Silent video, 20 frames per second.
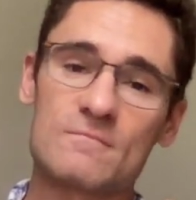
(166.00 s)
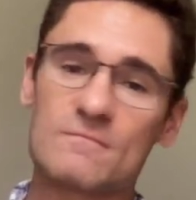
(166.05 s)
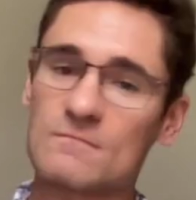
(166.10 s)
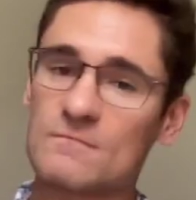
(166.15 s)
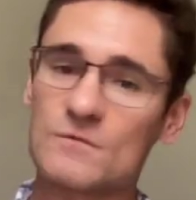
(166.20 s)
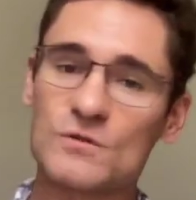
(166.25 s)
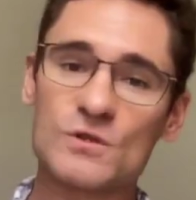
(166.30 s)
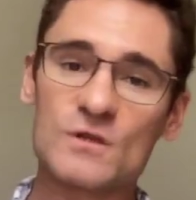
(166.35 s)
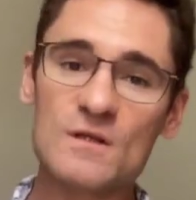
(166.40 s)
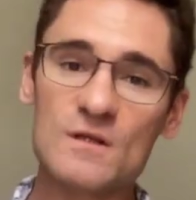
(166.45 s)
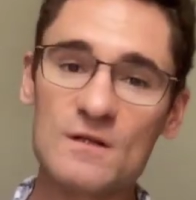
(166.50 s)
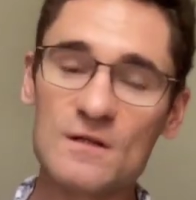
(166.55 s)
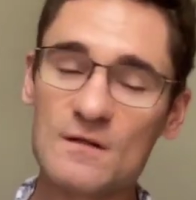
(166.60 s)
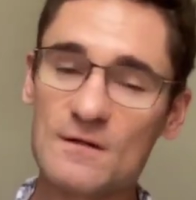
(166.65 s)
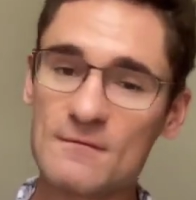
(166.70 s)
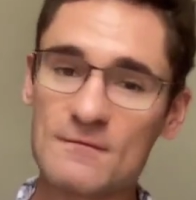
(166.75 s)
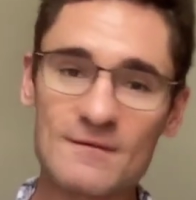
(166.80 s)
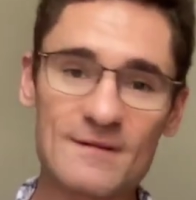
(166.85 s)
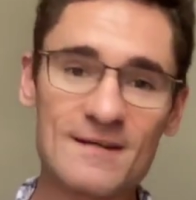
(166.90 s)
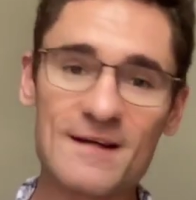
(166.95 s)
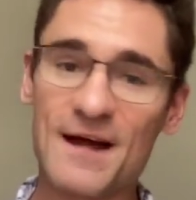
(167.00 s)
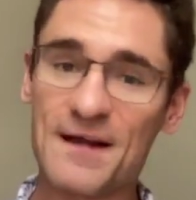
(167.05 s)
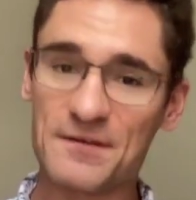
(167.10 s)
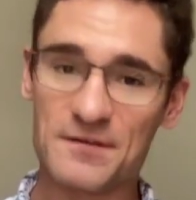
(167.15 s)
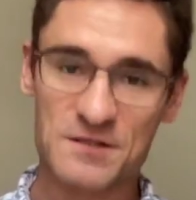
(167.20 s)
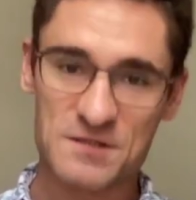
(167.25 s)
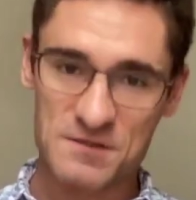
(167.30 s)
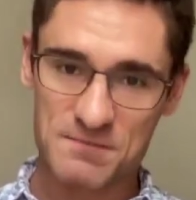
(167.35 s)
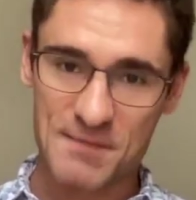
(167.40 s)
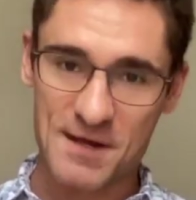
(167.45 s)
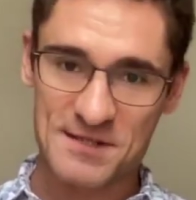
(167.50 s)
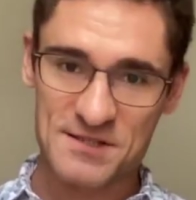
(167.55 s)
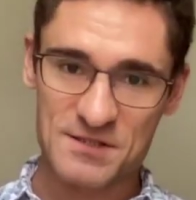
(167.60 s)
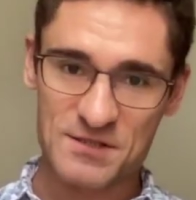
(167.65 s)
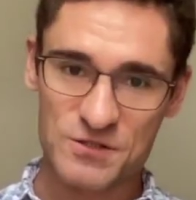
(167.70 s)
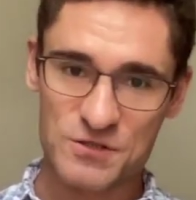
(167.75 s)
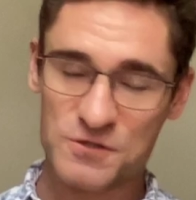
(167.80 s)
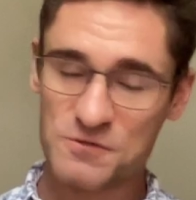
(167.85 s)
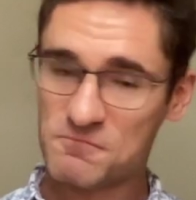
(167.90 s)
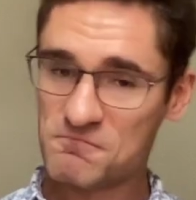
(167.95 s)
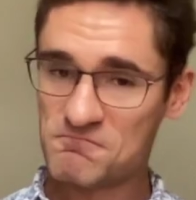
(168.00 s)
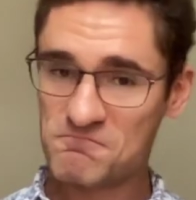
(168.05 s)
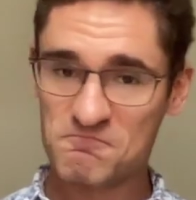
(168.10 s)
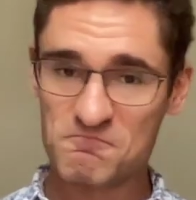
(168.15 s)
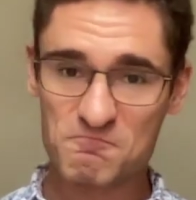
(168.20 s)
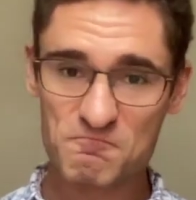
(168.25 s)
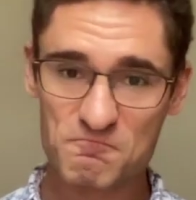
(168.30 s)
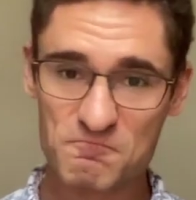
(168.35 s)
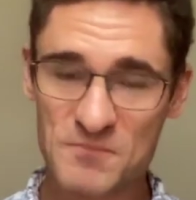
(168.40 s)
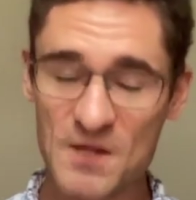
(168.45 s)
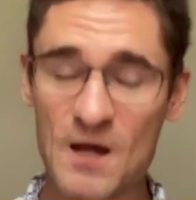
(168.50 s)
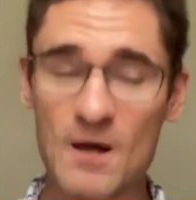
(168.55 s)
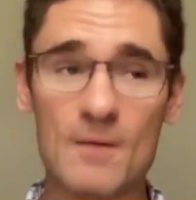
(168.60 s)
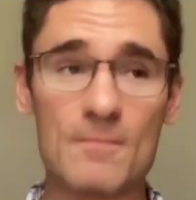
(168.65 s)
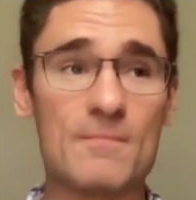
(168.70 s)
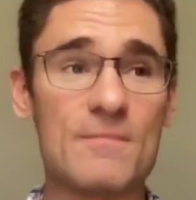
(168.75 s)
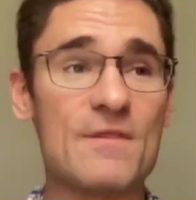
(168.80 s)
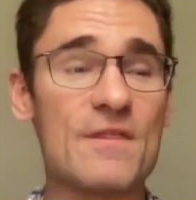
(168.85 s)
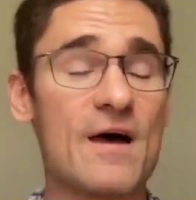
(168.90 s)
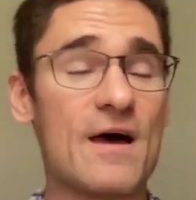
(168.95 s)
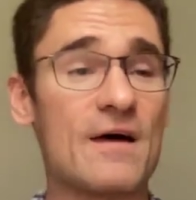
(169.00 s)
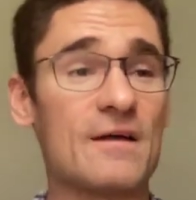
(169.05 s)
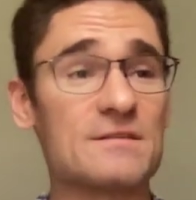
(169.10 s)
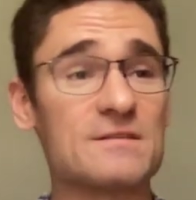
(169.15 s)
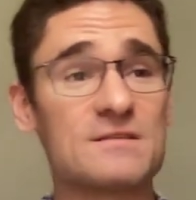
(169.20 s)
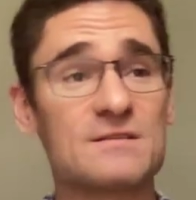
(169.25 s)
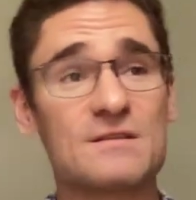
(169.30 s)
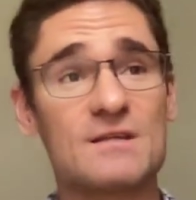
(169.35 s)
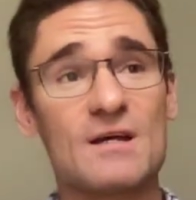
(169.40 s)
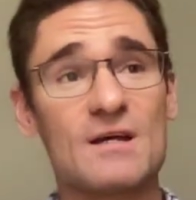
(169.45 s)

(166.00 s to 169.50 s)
she got this message that